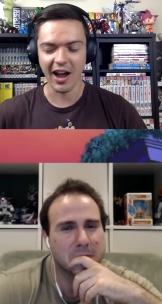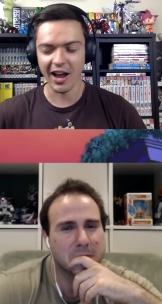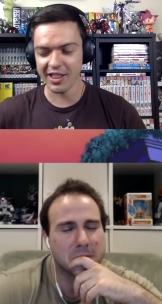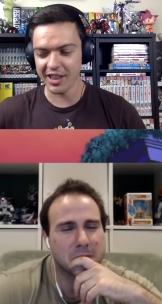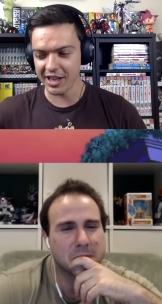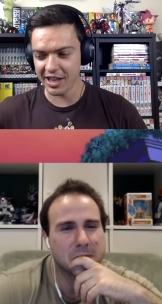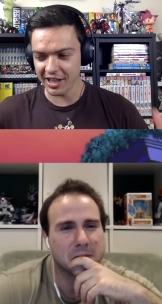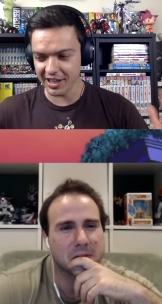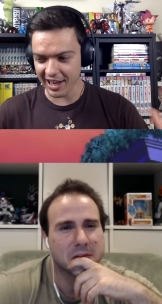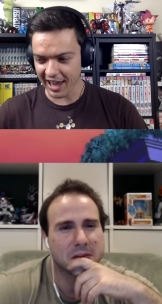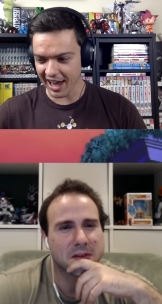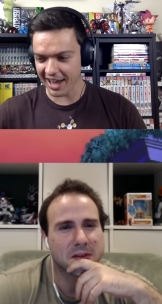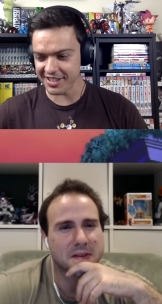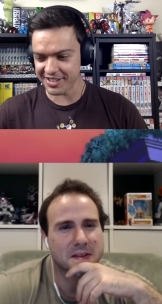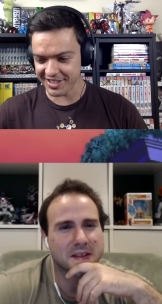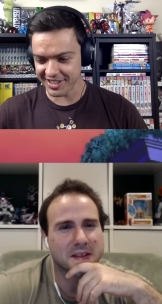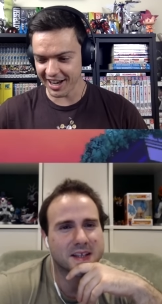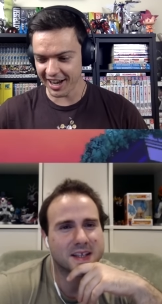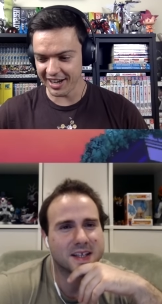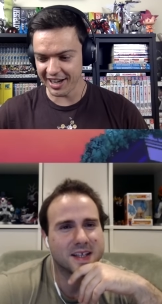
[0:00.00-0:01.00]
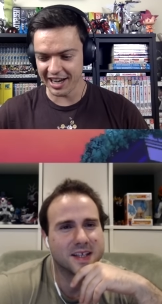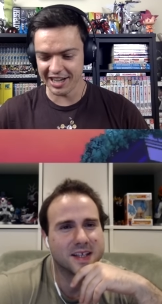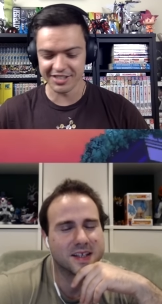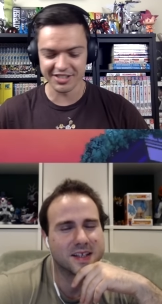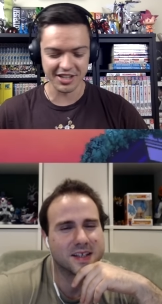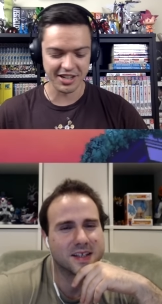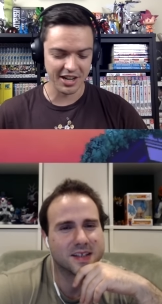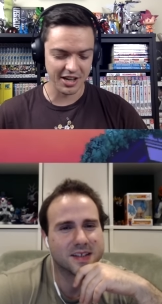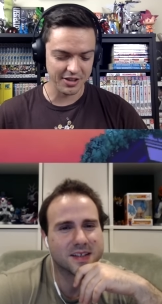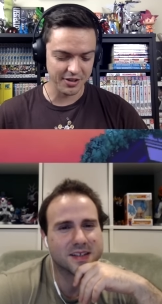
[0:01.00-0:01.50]
Speaker 1: And then the last thing I need
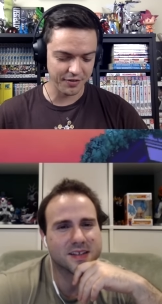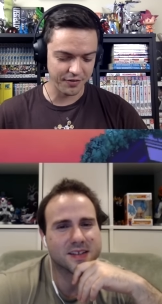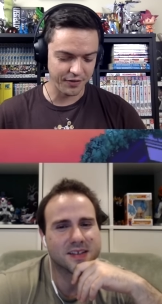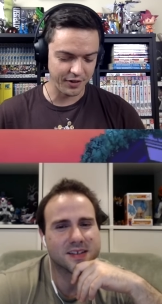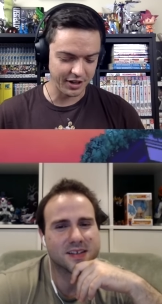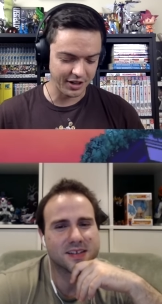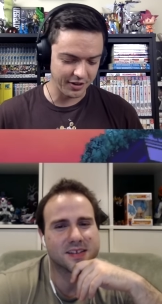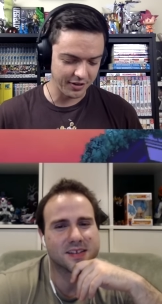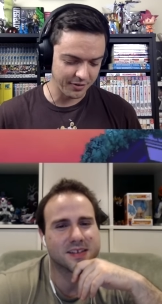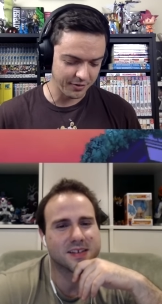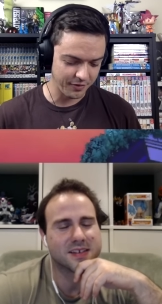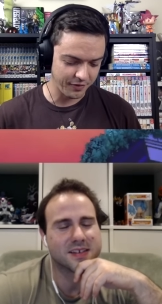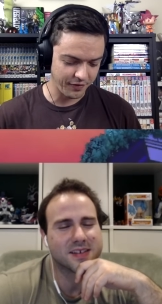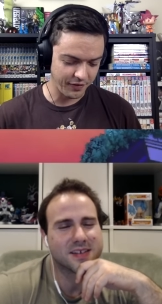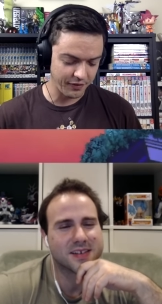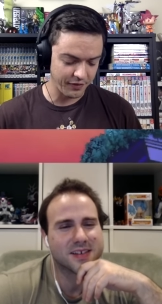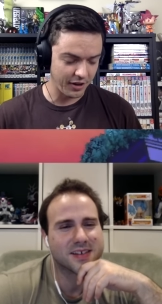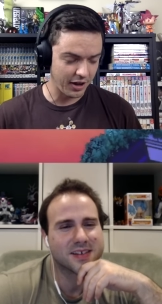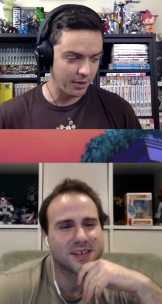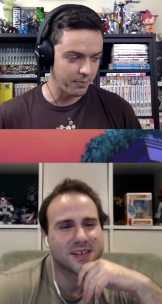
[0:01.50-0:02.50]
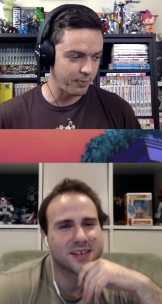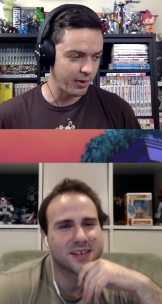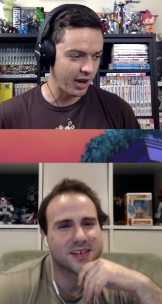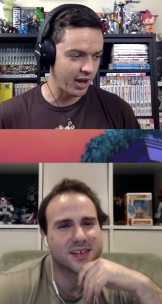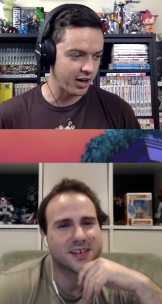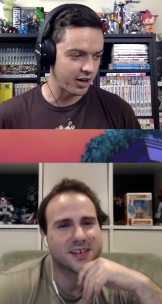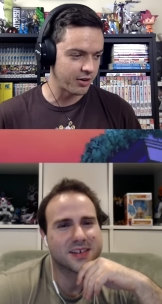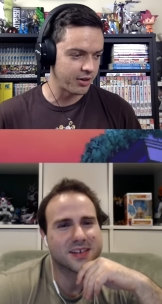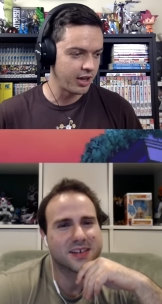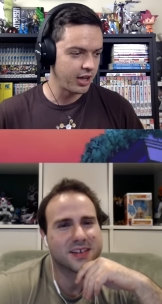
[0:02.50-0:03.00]
is another freaking uh,
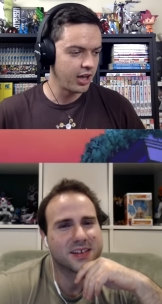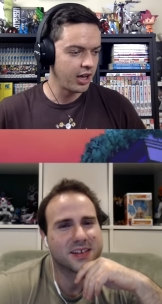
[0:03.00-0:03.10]
banner.